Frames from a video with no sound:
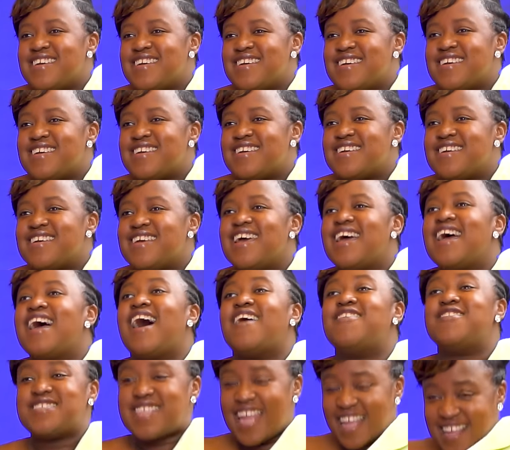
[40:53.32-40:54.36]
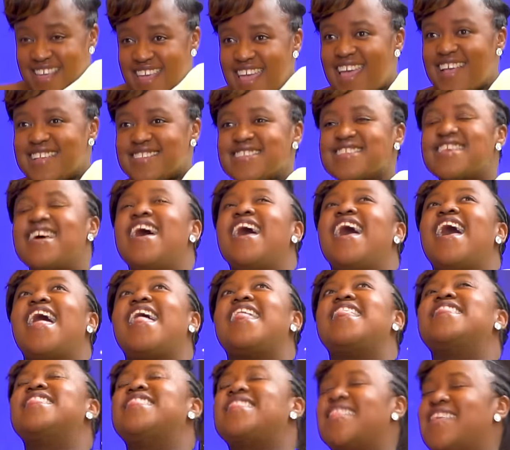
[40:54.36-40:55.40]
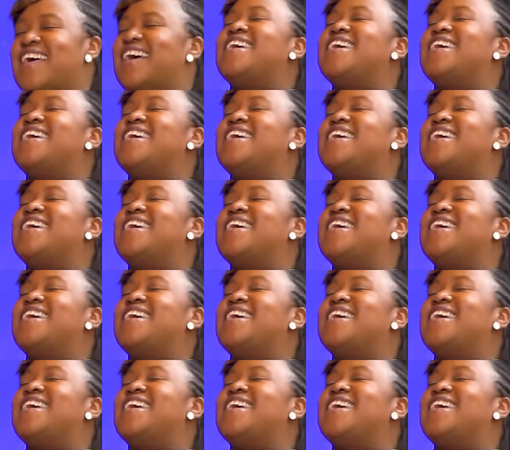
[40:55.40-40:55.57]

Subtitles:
and then you like, jump. Like,